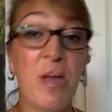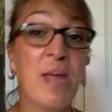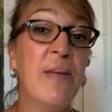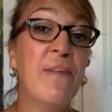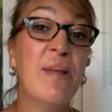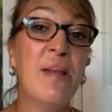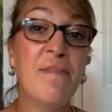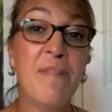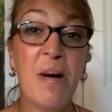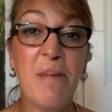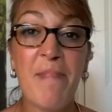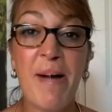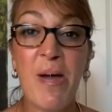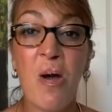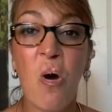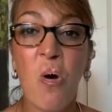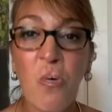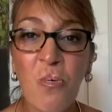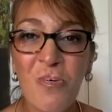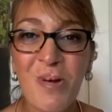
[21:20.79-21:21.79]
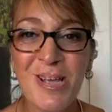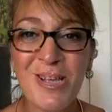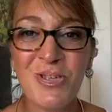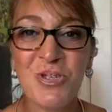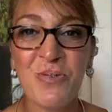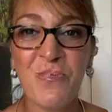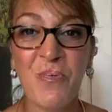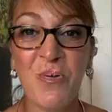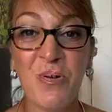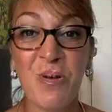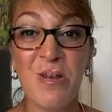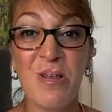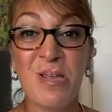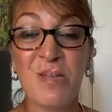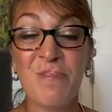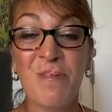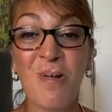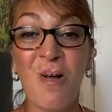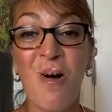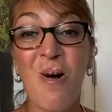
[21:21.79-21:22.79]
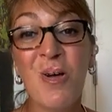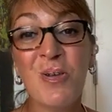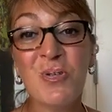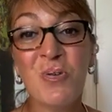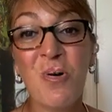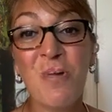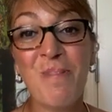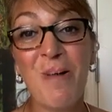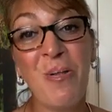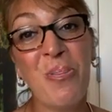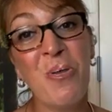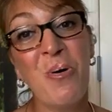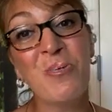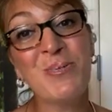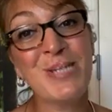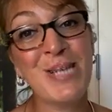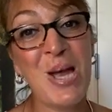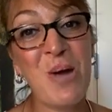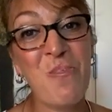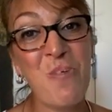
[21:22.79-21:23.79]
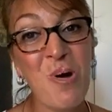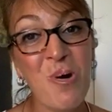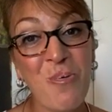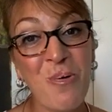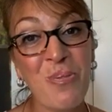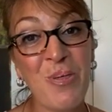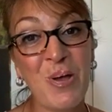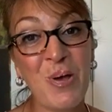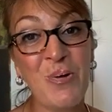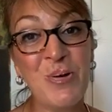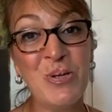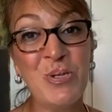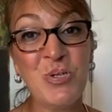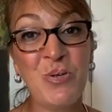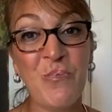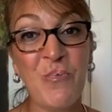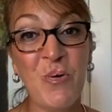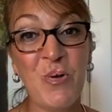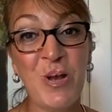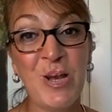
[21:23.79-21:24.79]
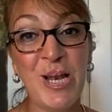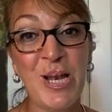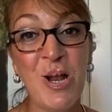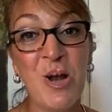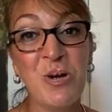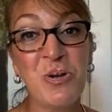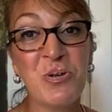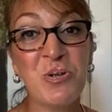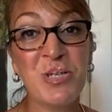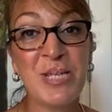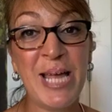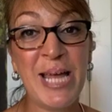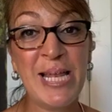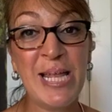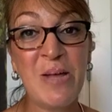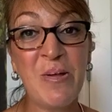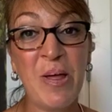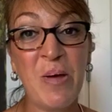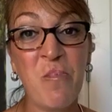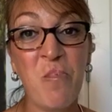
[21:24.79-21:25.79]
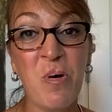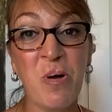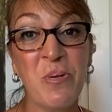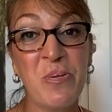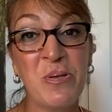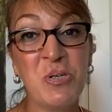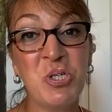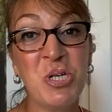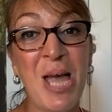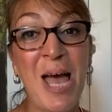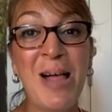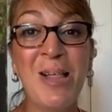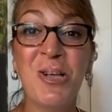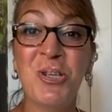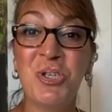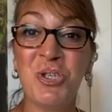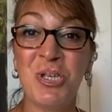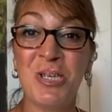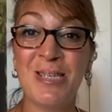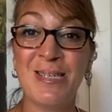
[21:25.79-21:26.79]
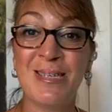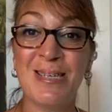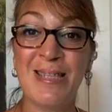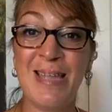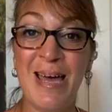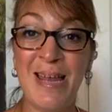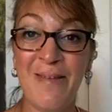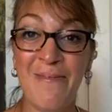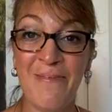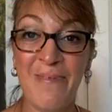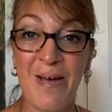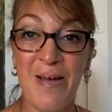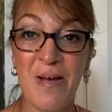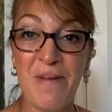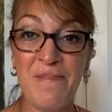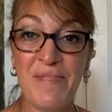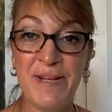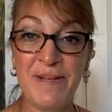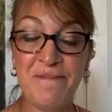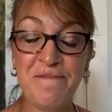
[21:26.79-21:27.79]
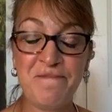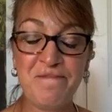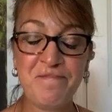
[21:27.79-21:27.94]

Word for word: even about my own introvertedness, but also about those that I work with that are introverted and understanding like what are the challenges in that environment.